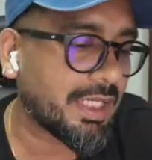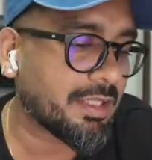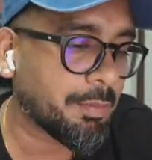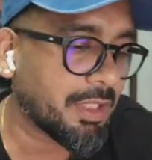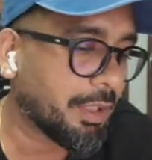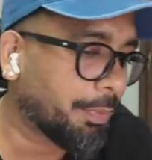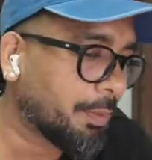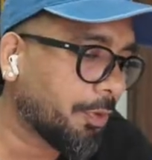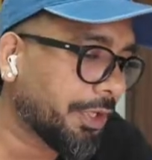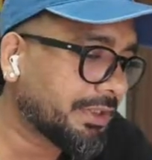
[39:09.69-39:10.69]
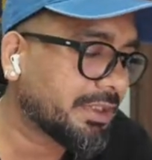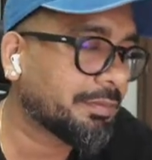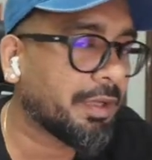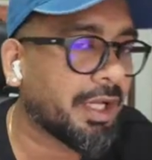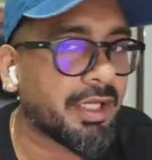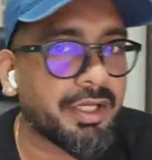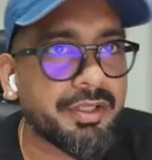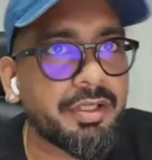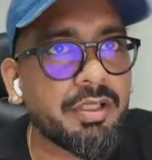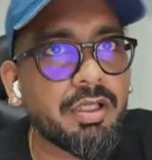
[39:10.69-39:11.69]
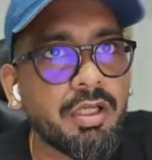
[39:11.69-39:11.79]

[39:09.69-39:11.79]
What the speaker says: at multiple points in my career.